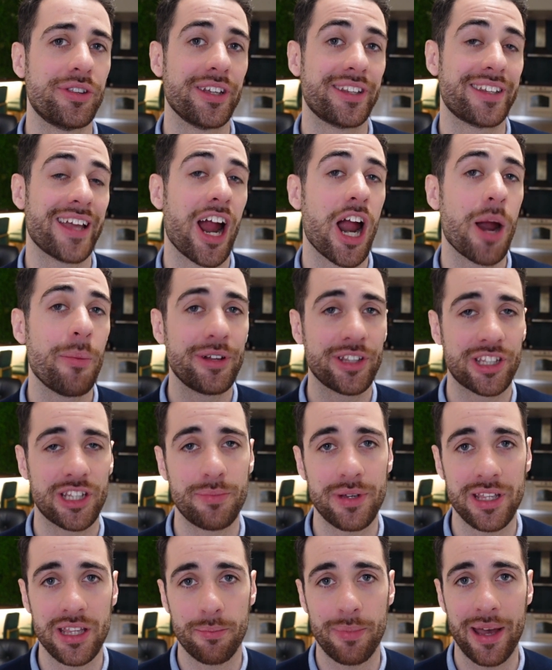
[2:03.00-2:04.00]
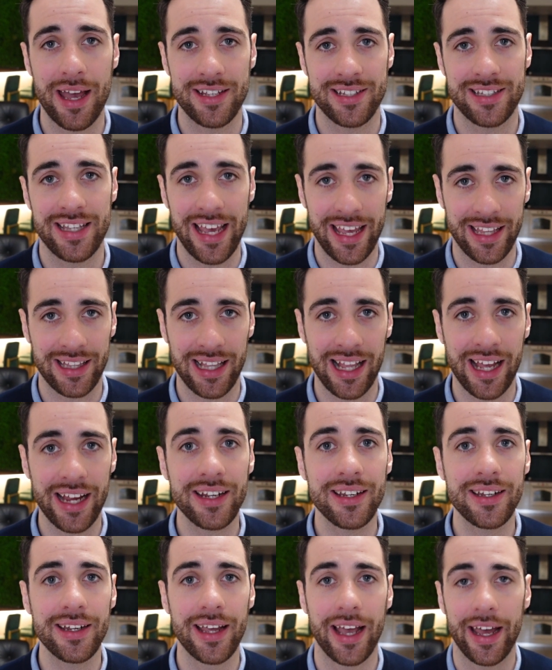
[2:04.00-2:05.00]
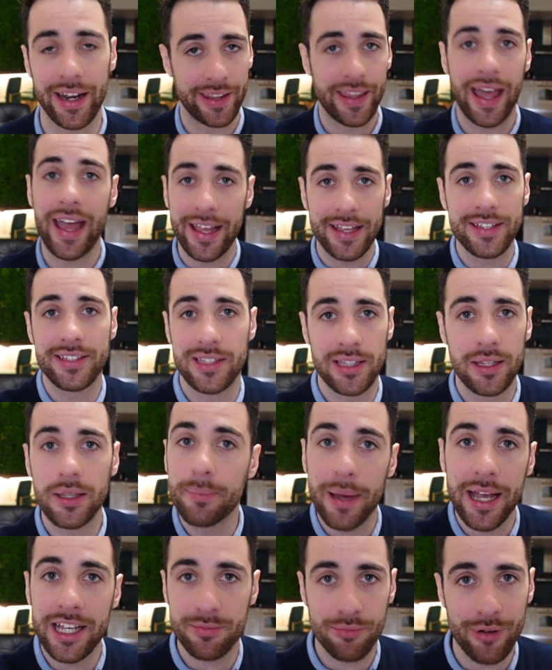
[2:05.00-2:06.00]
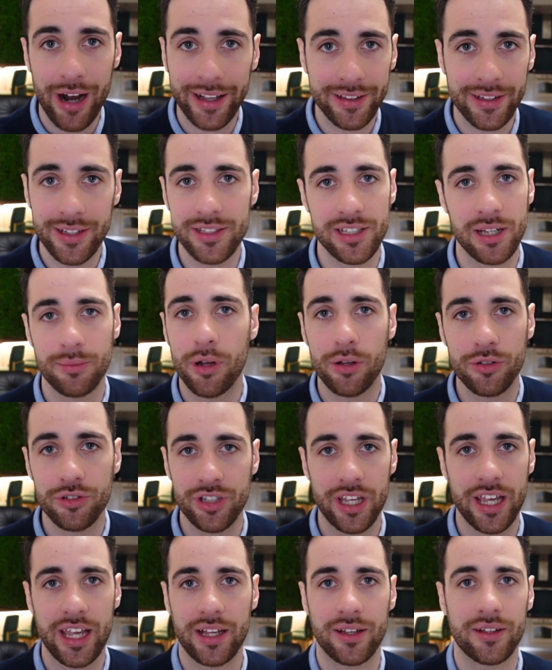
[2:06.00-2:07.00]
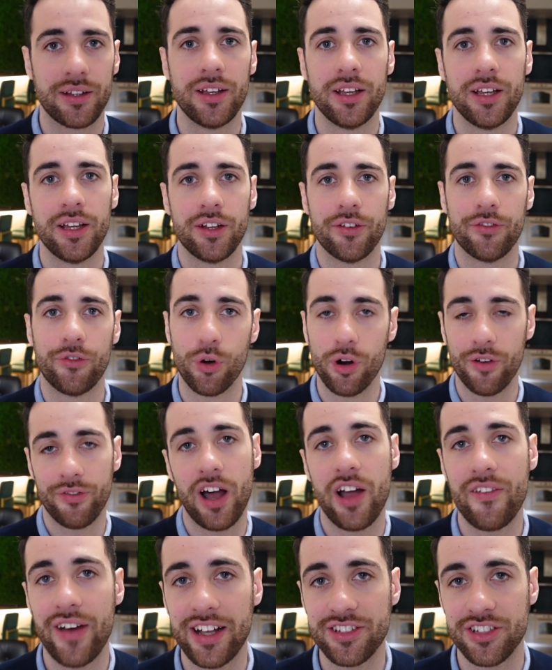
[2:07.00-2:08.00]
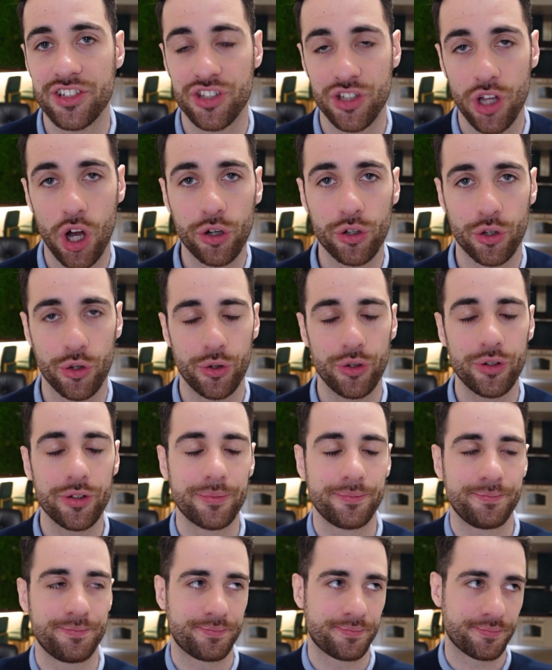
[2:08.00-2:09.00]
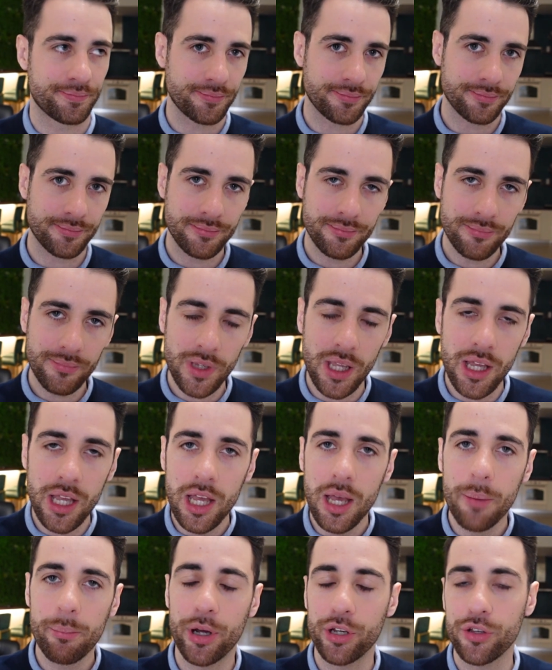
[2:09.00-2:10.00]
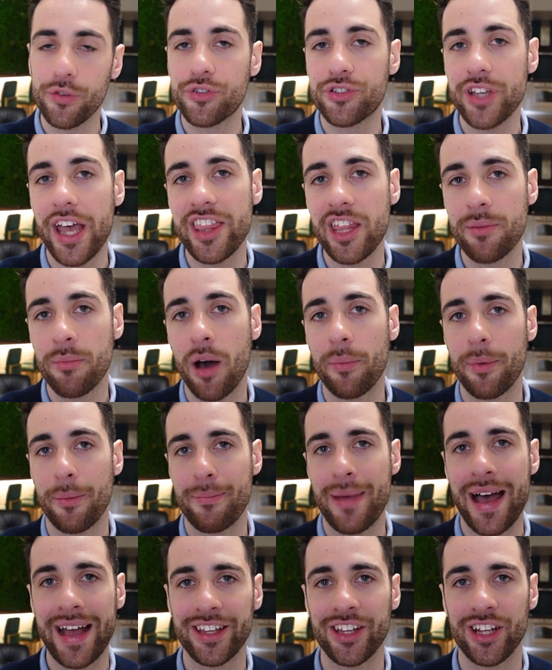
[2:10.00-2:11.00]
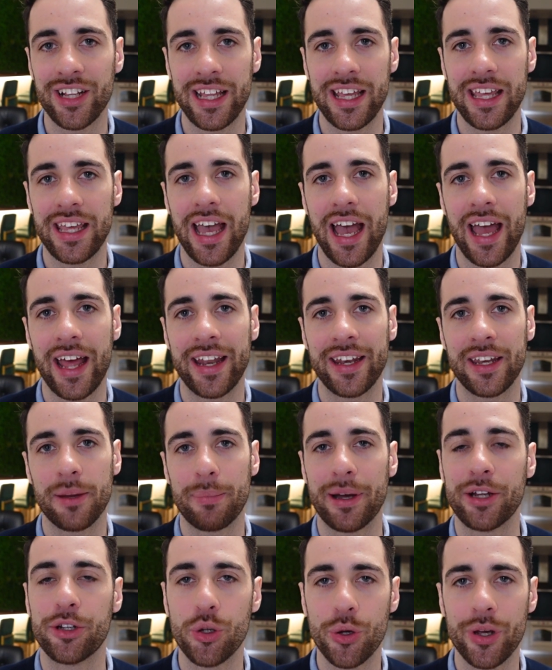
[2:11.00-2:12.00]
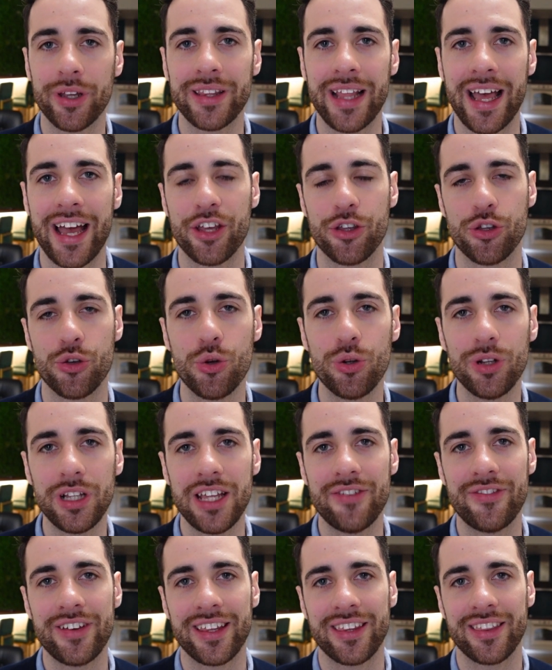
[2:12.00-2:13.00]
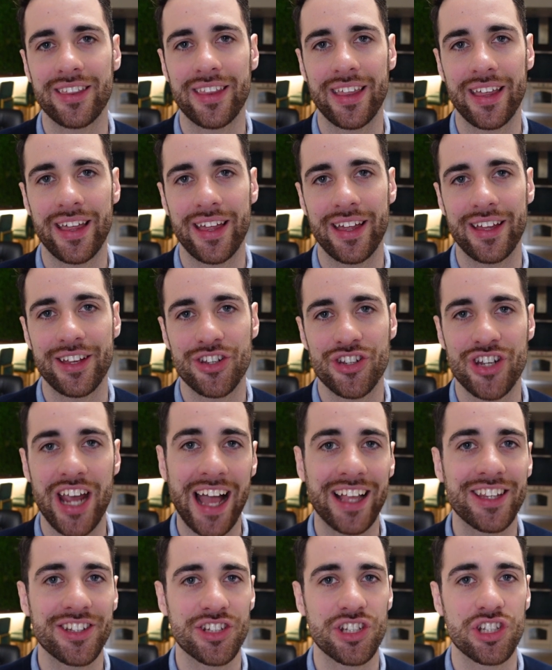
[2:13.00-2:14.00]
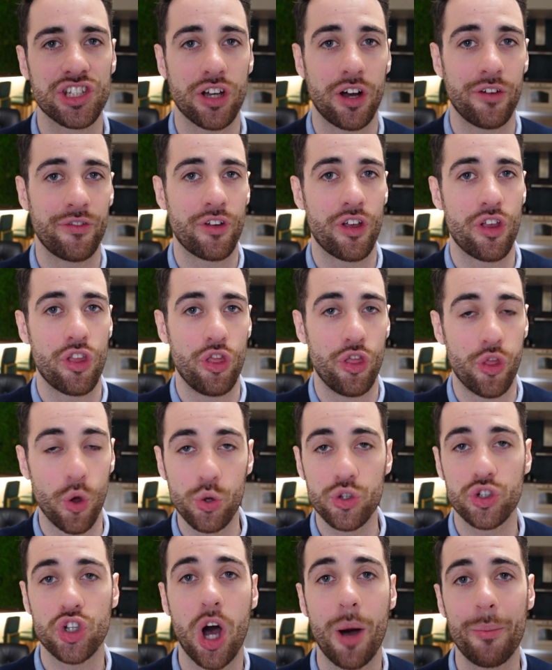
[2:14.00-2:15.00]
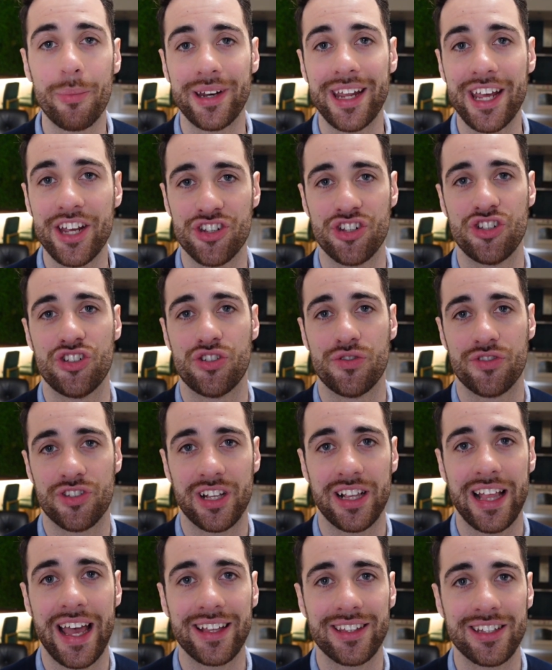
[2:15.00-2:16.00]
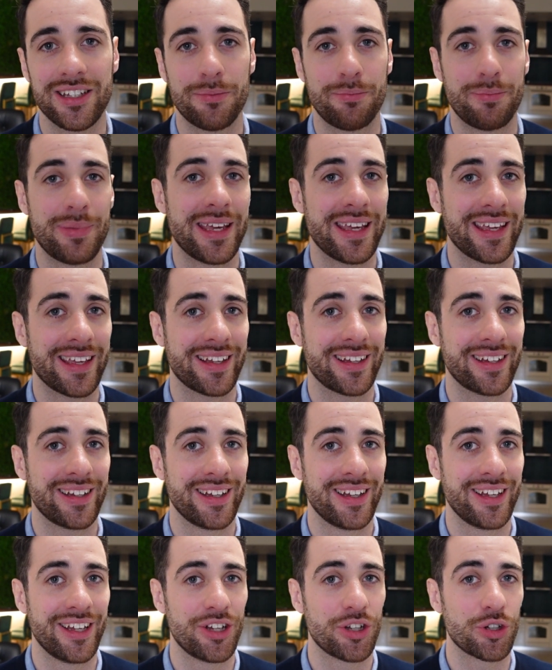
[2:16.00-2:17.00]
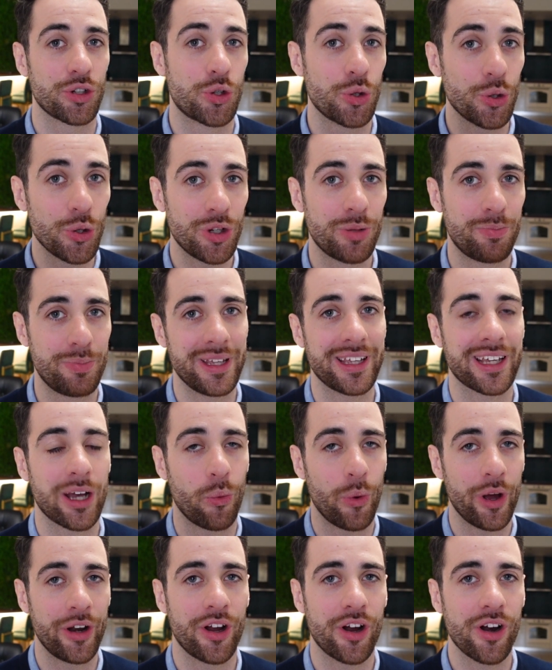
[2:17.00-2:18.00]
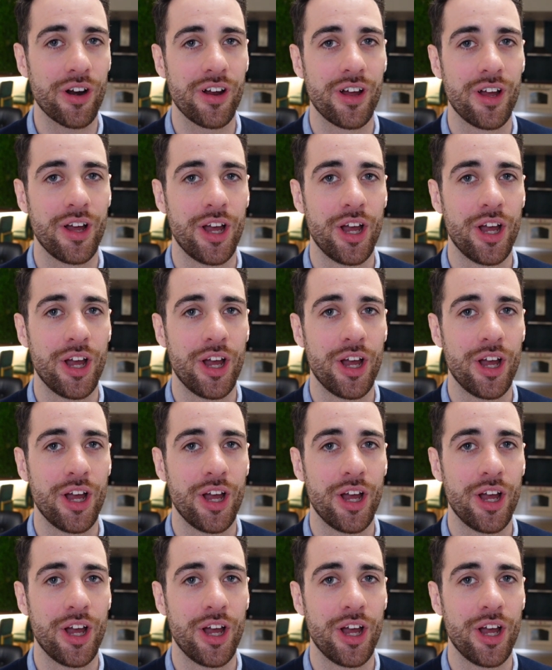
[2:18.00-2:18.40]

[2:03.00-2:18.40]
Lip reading: determine to be the best headline, and that is the best practice. I'm not saying 4 or 5 ads is not good, but you've set them up manually, and by doing that, you're leaving the chances of those combinations you've selected being good, being a winner,